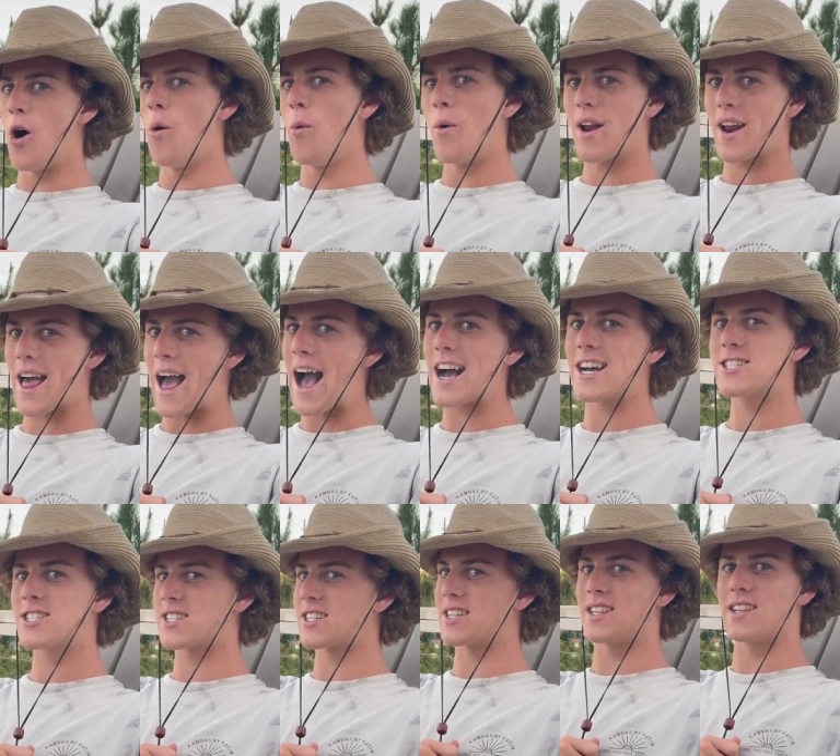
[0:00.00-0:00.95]
one I'm actually,
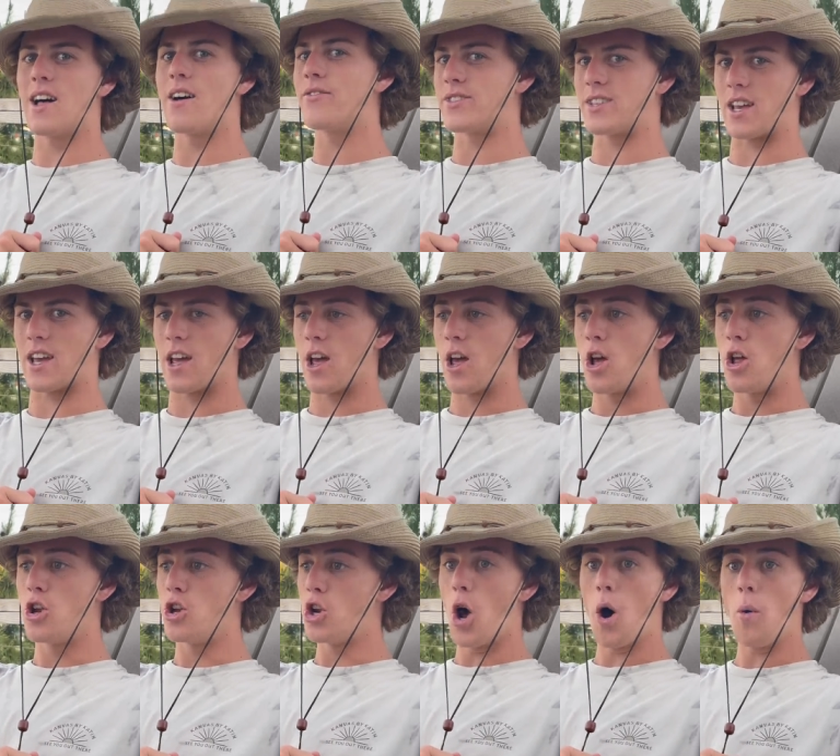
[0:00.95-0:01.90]
actually going to go inside it.
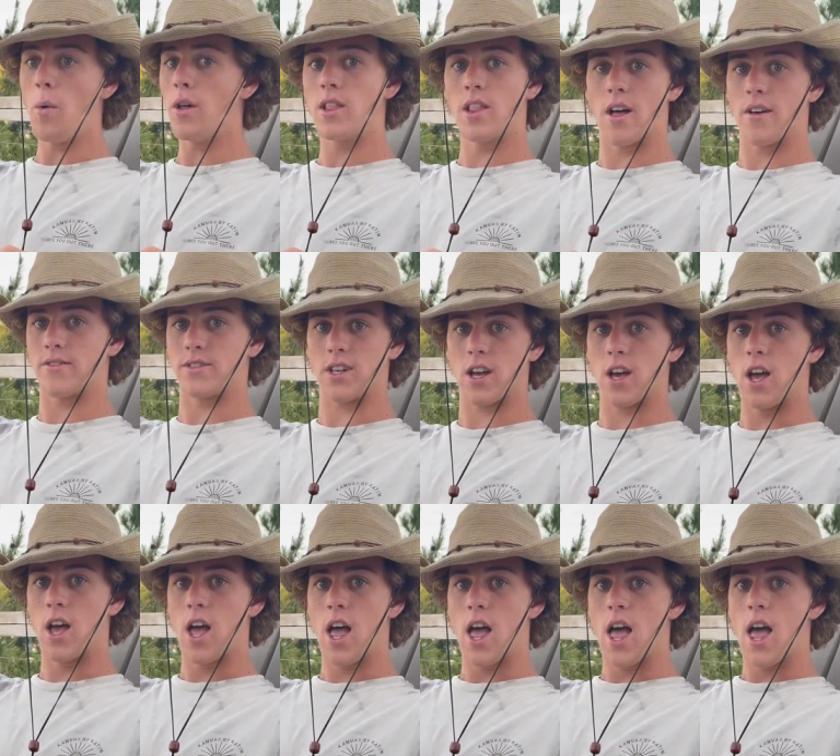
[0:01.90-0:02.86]
right now no and eat a York it.
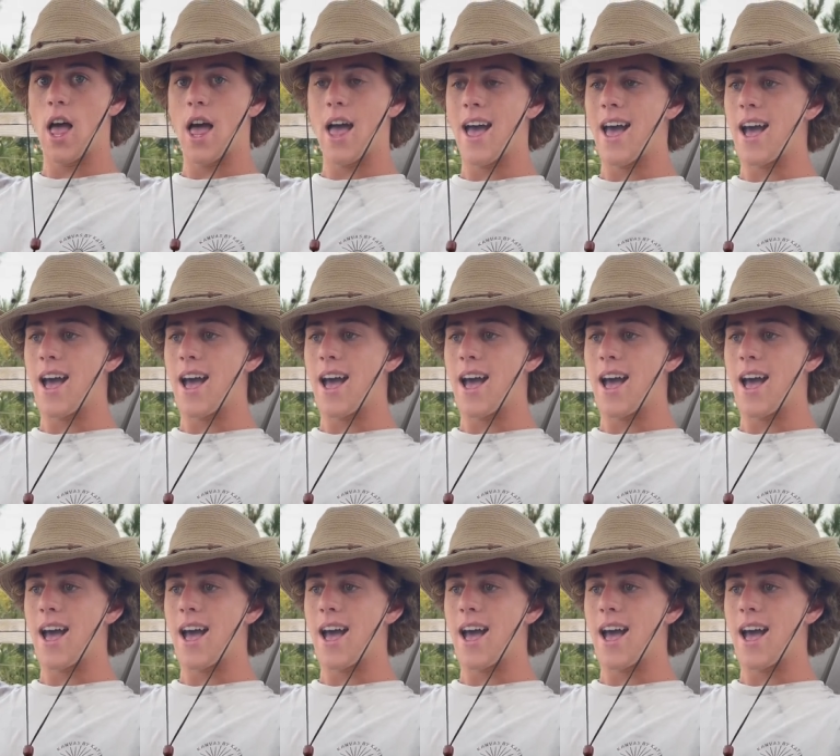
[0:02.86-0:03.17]
peppermint patty.